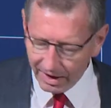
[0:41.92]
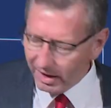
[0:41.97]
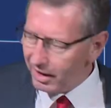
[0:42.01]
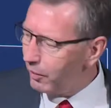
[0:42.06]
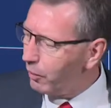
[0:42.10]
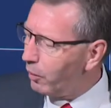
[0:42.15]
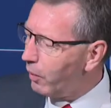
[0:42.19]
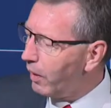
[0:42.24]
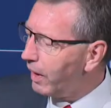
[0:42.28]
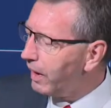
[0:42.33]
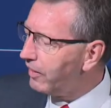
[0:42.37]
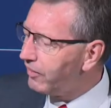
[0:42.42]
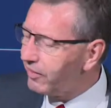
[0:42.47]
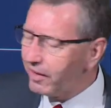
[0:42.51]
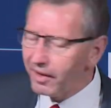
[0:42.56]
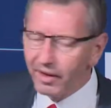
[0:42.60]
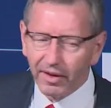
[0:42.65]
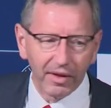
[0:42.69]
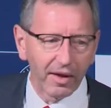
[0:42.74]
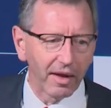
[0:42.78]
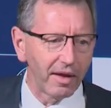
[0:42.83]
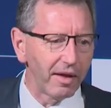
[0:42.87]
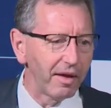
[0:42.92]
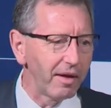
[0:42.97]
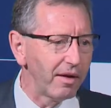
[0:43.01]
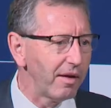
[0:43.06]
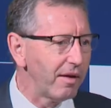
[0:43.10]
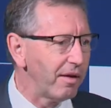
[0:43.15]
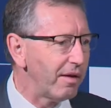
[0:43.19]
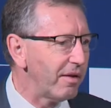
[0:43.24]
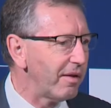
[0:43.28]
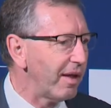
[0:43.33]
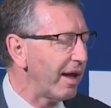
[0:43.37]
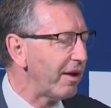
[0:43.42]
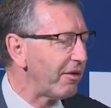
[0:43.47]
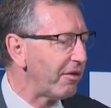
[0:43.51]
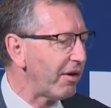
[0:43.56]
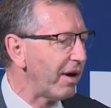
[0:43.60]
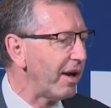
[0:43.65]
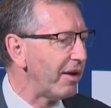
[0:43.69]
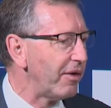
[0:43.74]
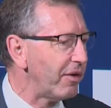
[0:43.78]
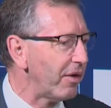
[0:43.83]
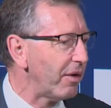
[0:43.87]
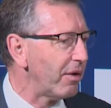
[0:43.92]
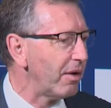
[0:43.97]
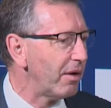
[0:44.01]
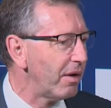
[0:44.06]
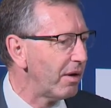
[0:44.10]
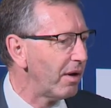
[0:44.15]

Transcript: know, what is it that they're trying to do?